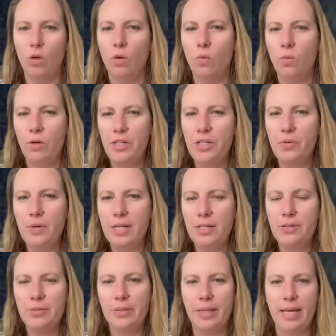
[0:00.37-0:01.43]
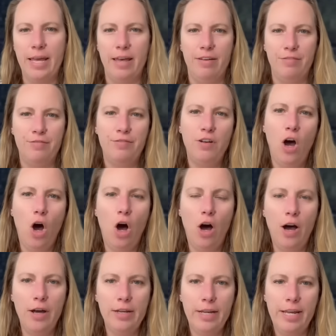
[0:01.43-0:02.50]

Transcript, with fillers: Would you want to live on